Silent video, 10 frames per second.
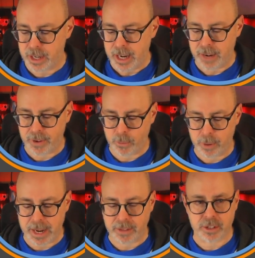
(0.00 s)
If I wanna
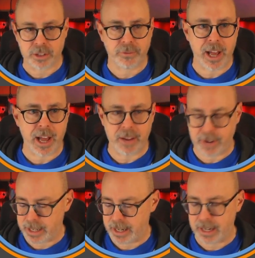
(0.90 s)
make this five, I
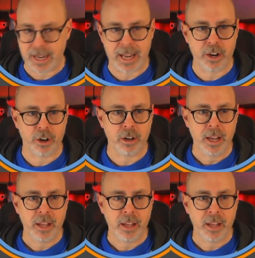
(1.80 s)
can hit enter.